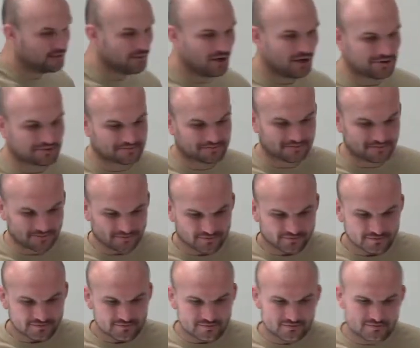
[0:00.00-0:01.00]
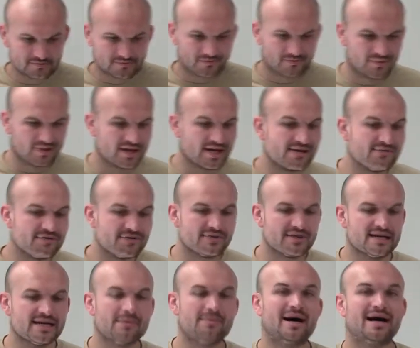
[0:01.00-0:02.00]
Well, if you
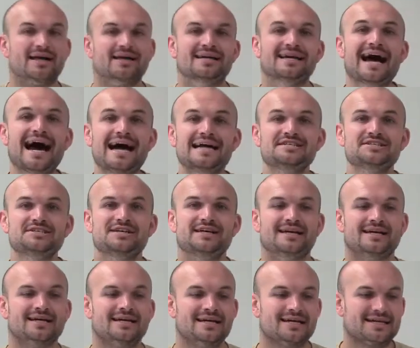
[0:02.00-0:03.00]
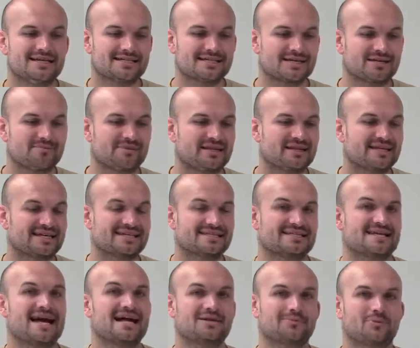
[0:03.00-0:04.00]
think about it, conjugate is going to be the
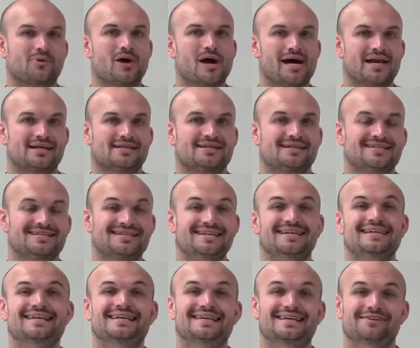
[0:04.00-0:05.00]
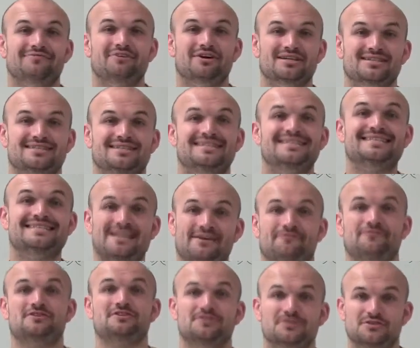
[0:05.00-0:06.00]
exact product that's going to give us the
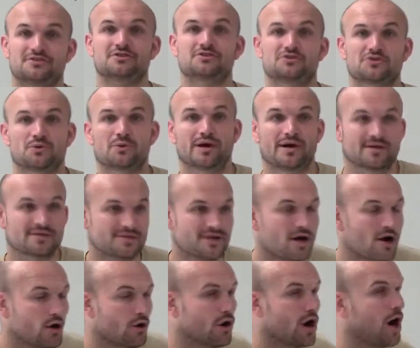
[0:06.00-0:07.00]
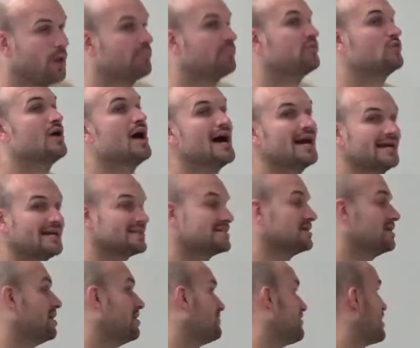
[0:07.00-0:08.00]
difference of two squares, or our product of